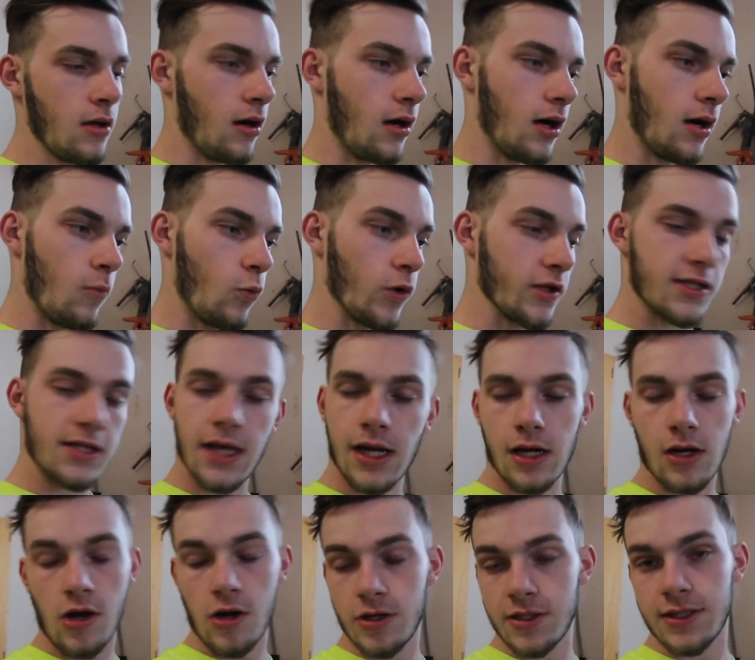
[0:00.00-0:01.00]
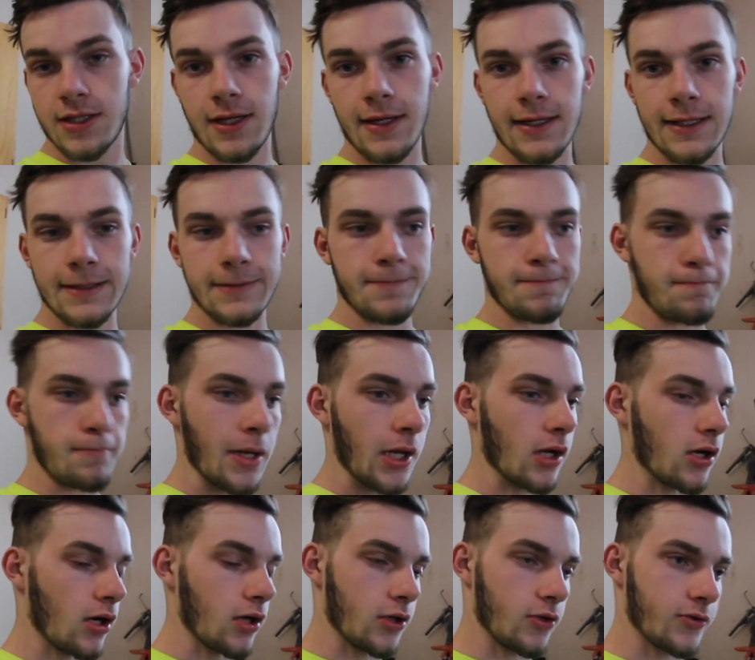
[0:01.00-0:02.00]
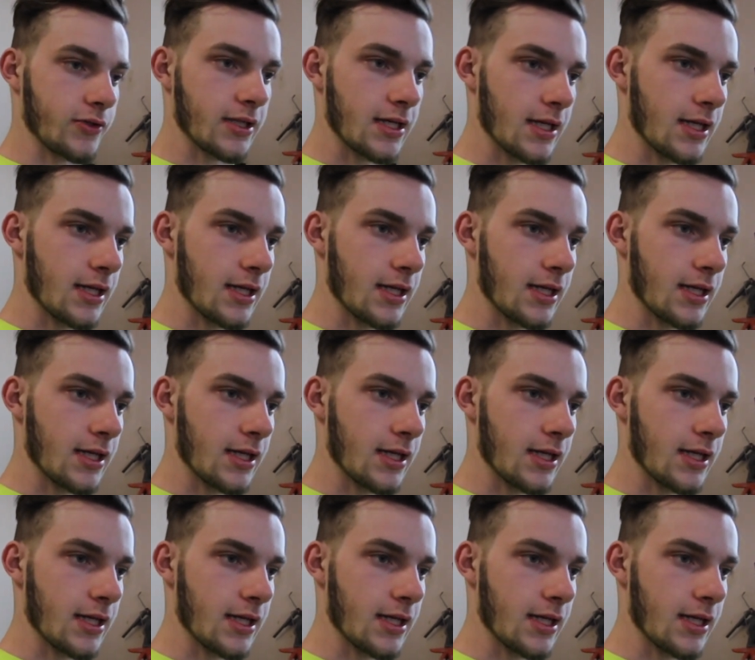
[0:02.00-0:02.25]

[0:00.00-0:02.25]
Once that car is done, my car goes